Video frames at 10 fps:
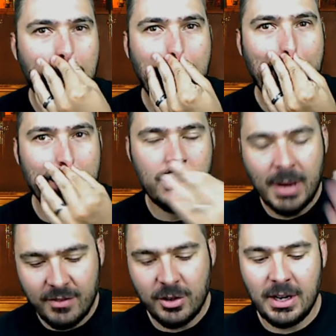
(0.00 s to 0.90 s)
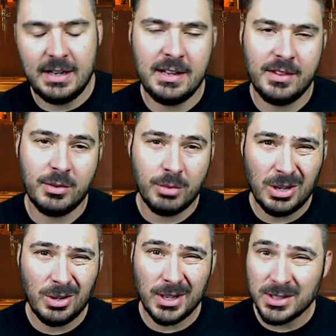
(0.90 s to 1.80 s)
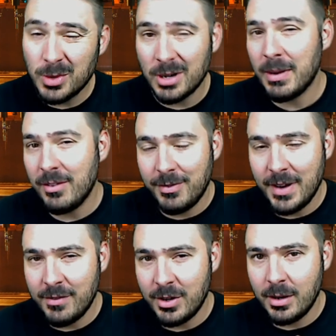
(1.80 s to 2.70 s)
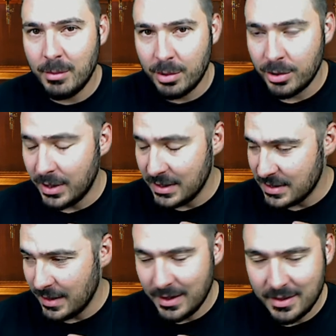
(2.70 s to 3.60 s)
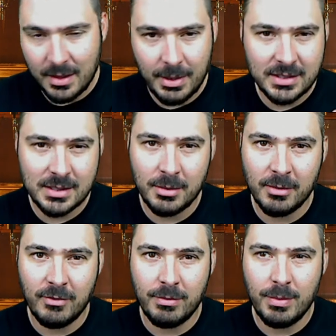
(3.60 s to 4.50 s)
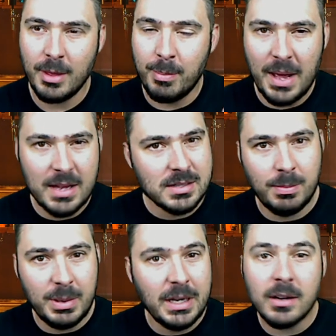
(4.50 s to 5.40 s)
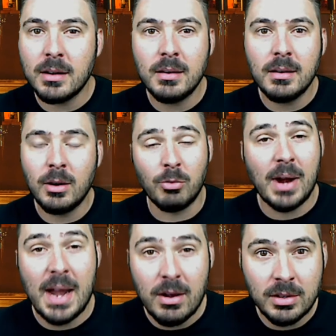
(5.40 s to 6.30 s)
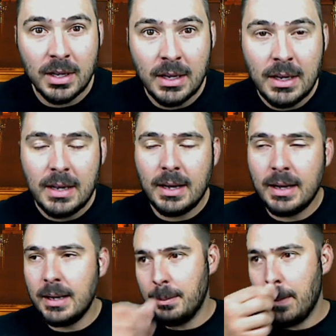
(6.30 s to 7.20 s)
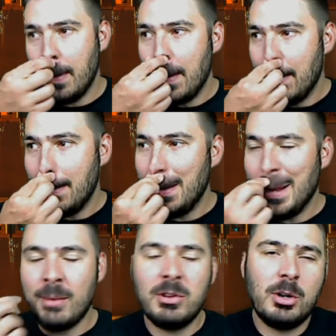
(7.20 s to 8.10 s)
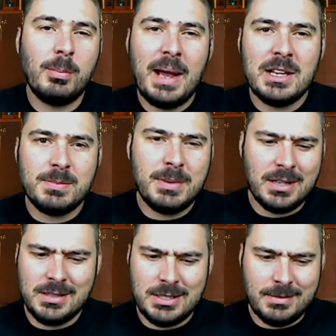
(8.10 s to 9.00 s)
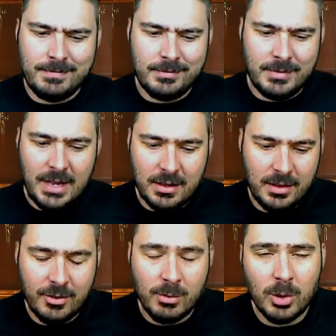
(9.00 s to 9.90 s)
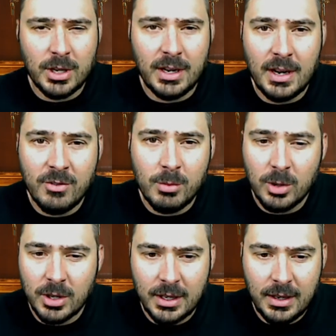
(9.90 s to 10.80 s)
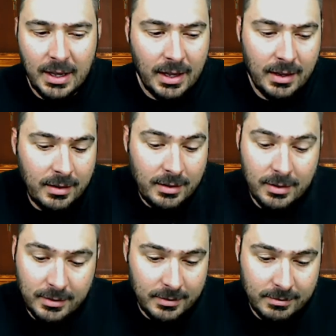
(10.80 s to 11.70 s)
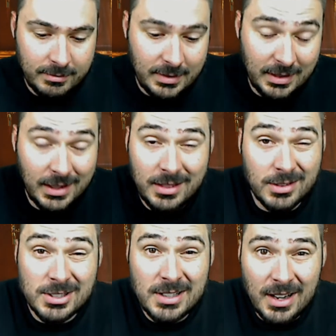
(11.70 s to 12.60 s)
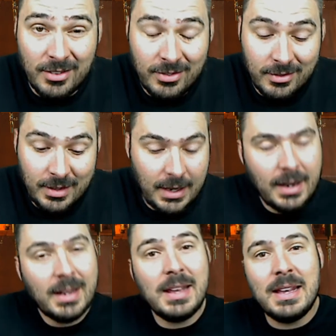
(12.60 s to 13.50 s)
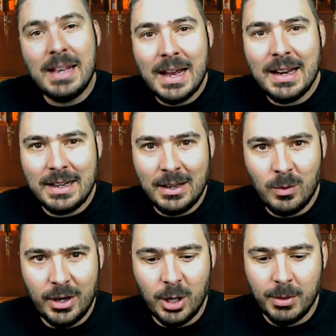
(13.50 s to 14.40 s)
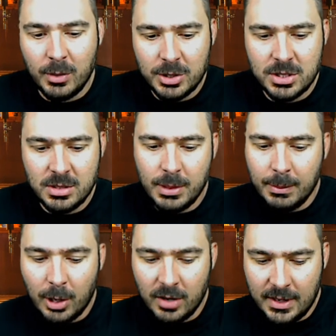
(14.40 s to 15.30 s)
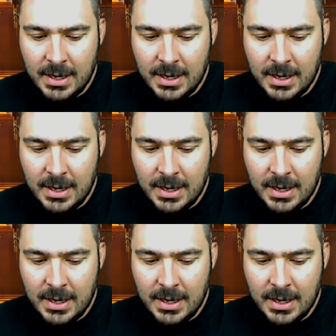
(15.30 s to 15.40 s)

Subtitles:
you might have a good idea that Rogue is one of my favorite breweries. I think they make some of the best beer around. And I'm a little biased because, heck, they're from Oregon. I'm from Oregon, and I like their stuff. And I can get it in Wyoming, which is a big part of it.